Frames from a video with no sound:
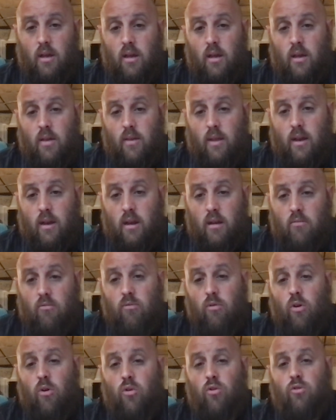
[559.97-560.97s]
And then he
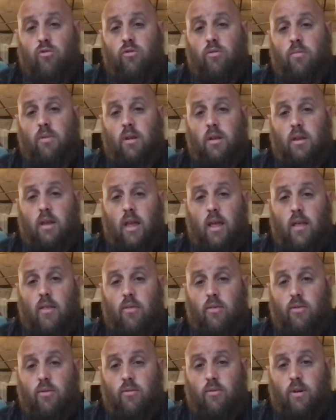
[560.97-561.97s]
rose from the dead
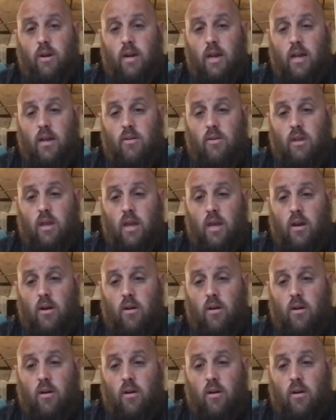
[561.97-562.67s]
three days later